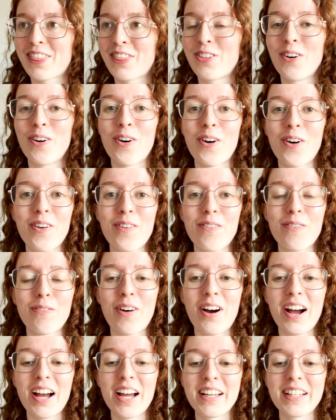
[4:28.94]
thought,
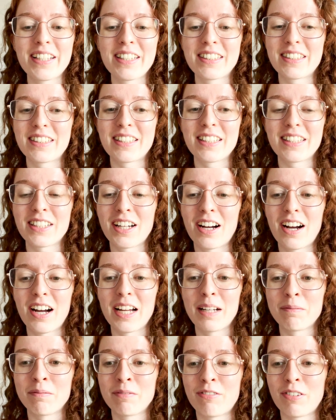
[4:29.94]
why is the
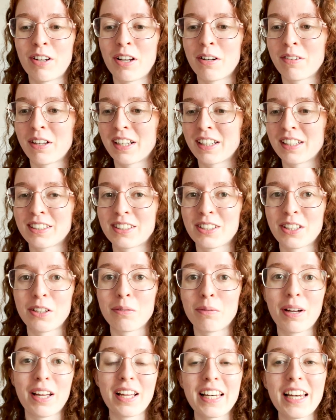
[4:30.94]
time flowing so
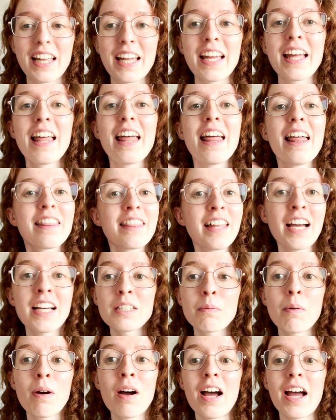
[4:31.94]
weirdly? That is
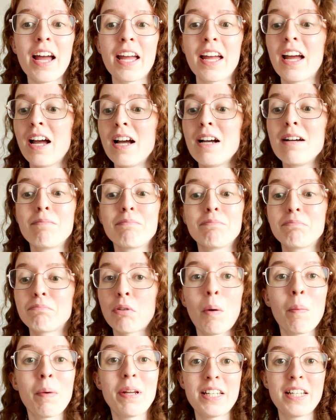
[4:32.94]
why.
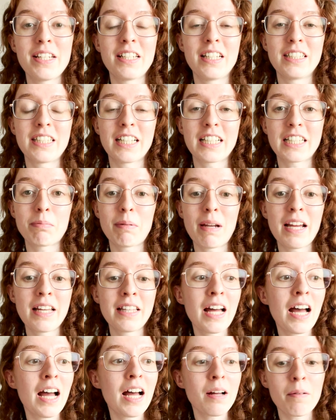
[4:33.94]
Probably didn't need to explain
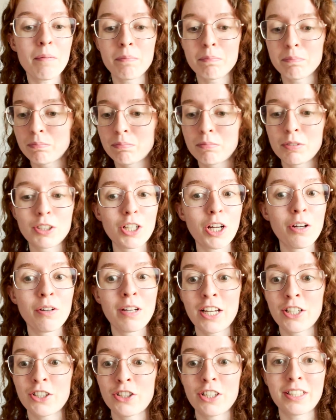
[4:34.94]
that, so
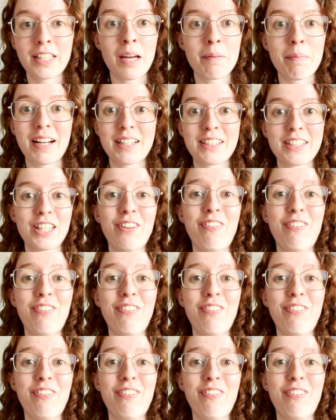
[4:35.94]
let's just get back to the